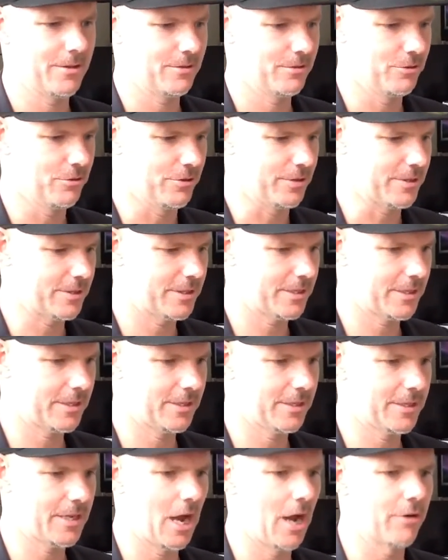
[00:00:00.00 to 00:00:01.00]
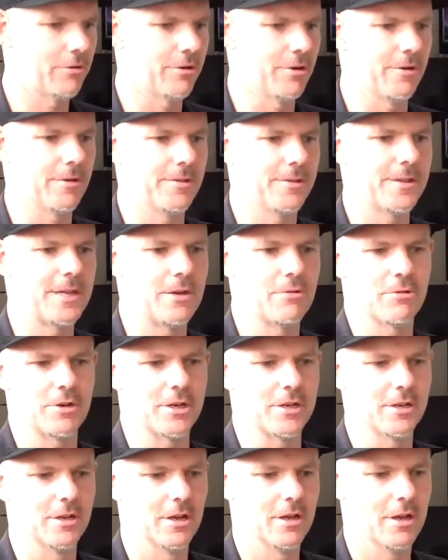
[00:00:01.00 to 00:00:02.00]
this current
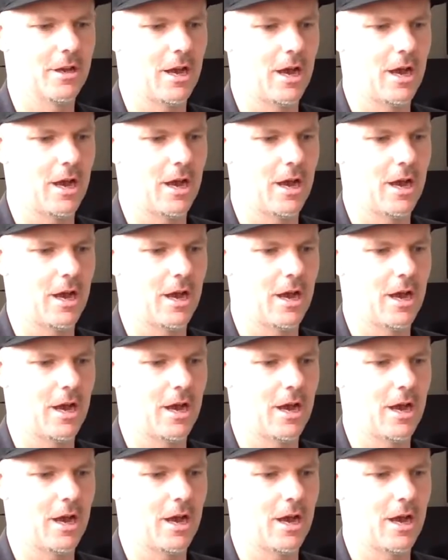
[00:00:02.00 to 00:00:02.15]
theory